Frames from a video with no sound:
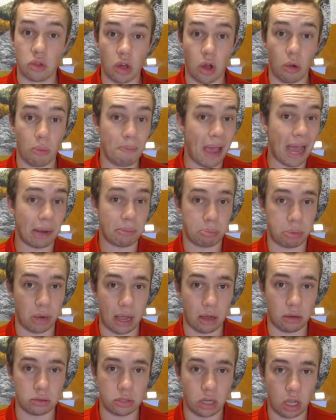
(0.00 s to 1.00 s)
Though Mack
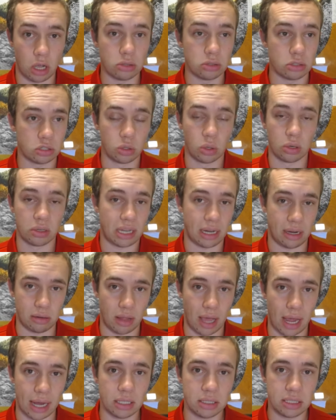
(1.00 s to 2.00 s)
Brown coached North
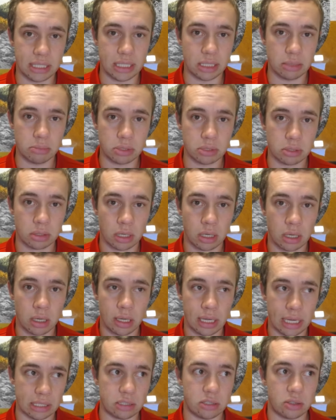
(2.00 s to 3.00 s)
Carolina teams
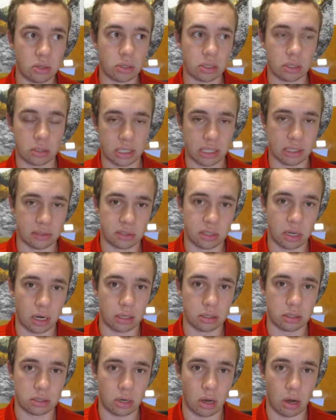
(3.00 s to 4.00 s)
historically have
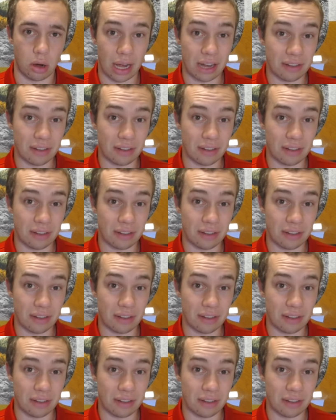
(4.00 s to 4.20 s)
started strong.